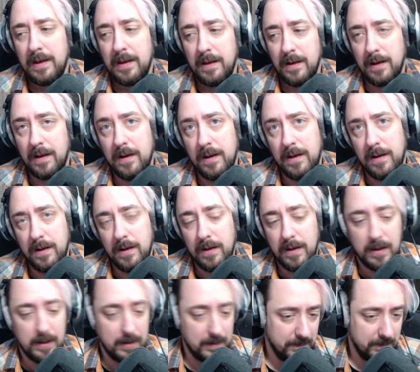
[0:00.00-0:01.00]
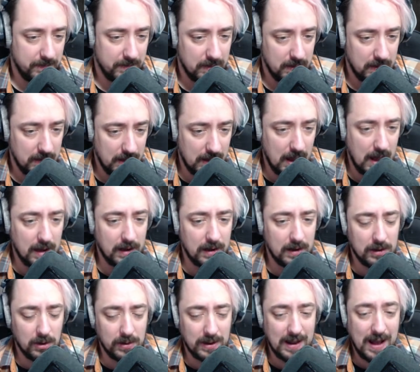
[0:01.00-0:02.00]
I'm
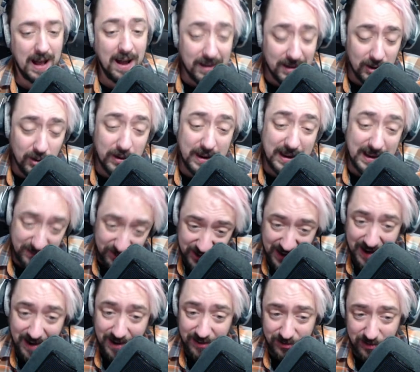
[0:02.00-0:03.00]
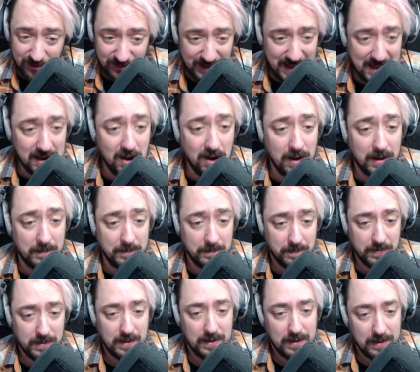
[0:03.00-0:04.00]
gonna go get a chair, so just hang on.
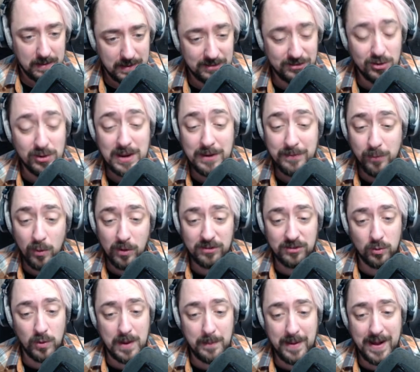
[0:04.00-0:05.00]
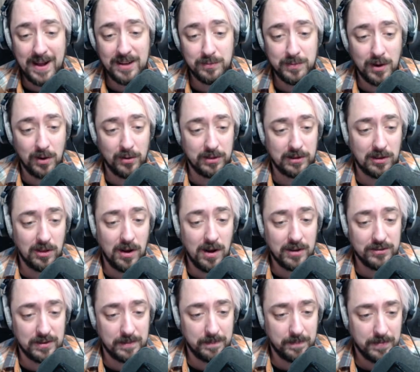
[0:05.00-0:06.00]
Natsuki forces her way past me out of the
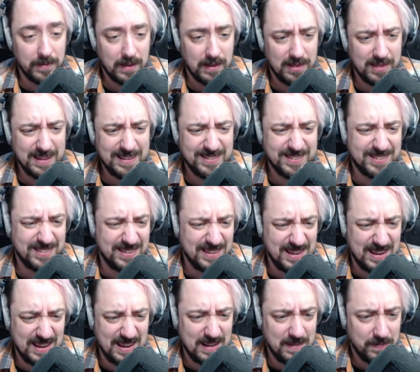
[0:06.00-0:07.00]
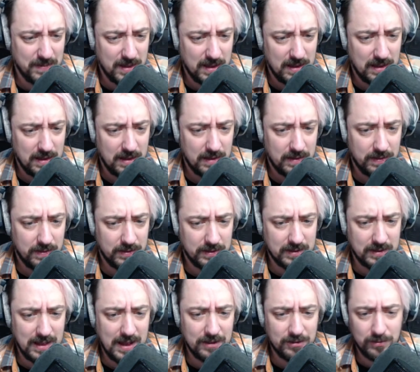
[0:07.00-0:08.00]
closet. Let's see. The
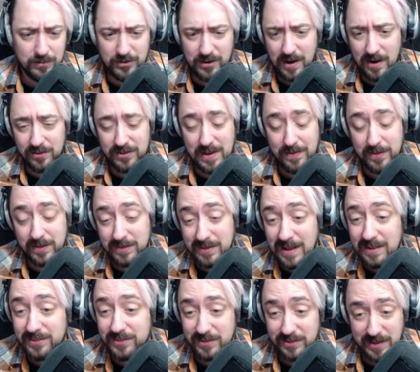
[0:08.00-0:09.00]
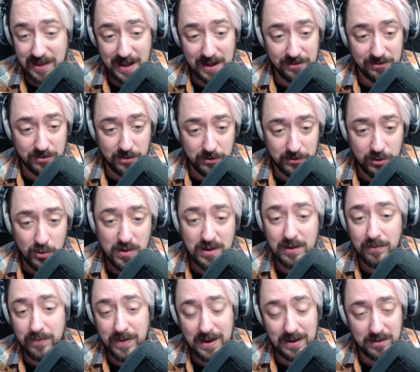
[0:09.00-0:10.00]
classroom chairs have the desks attached, so they're too
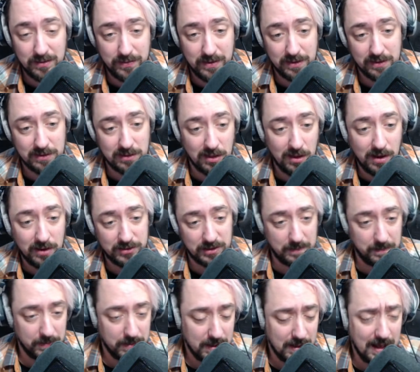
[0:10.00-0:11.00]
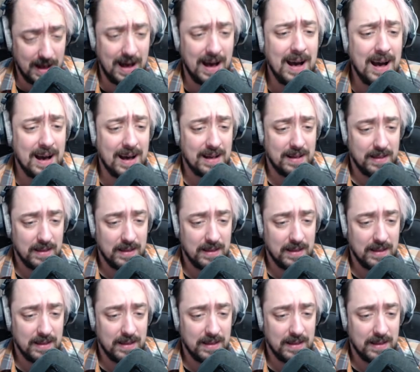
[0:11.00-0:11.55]
inconvenient to fit in the closet. Aha!